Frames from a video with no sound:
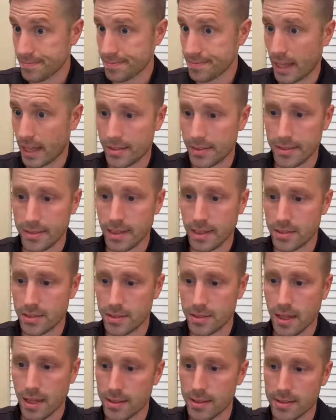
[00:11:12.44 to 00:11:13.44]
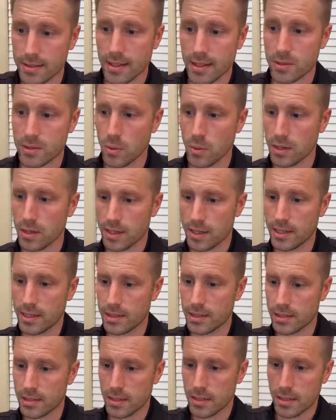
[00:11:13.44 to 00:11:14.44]
I think that's what it
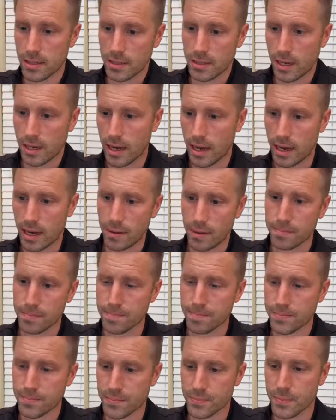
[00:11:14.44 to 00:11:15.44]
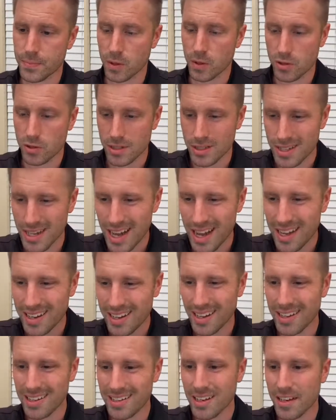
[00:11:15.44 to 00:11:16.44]
is. There's
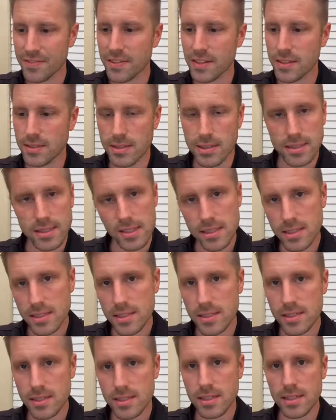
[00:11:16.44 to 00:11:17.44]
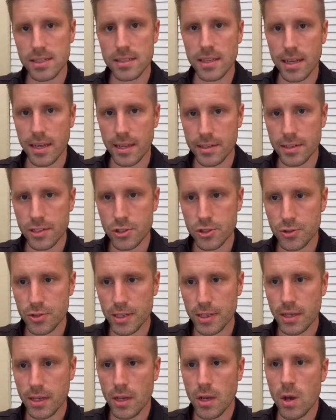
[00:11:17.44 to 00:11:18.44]
not enough consistency in the
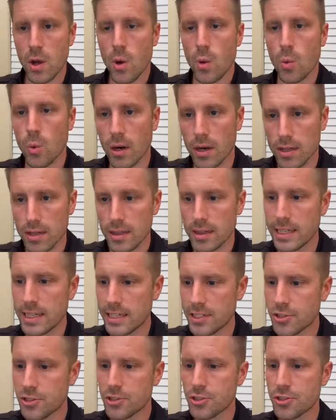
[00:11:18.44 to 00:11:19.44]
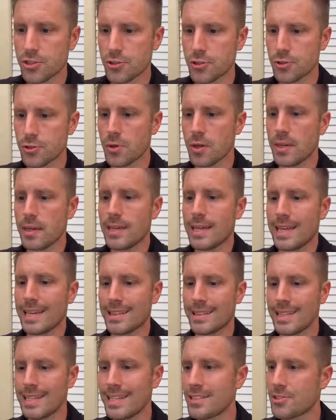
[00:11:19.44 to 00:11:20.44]
industry where it leads
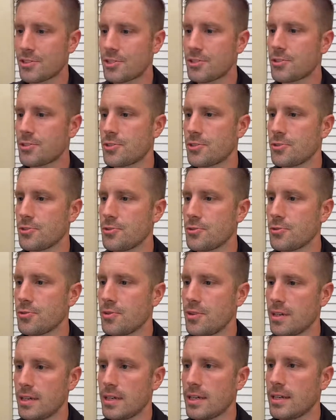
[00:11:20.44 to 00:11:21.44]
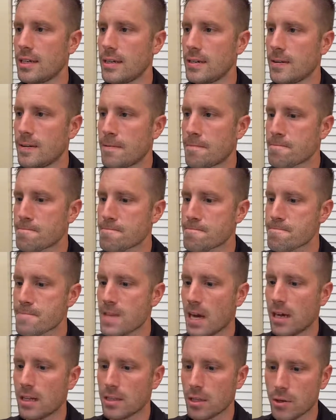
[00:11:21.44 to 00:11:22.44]
to the
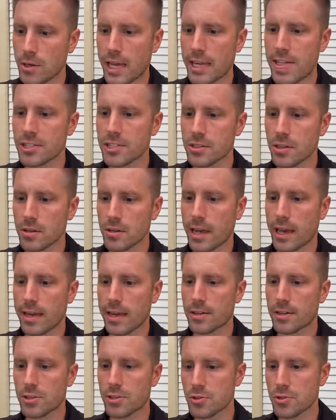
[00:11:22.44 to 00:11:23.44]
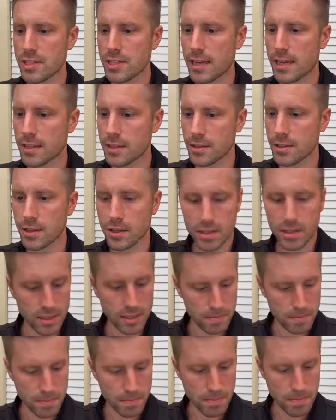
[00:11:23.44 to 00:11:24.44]
location locators who say that they're going
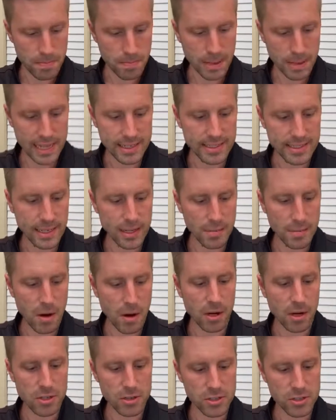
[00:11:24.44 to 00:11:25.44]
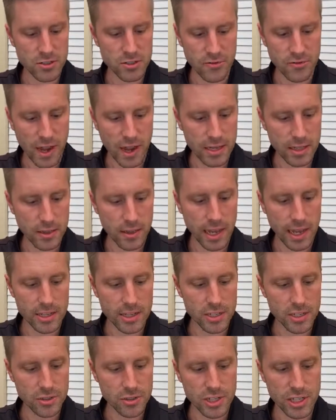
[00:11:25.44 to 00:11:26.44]
to pay telemarketers to find
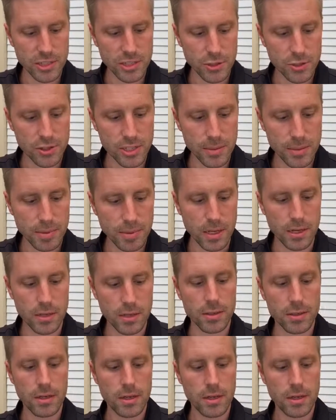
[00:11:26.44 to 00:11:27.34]
locations in your zip code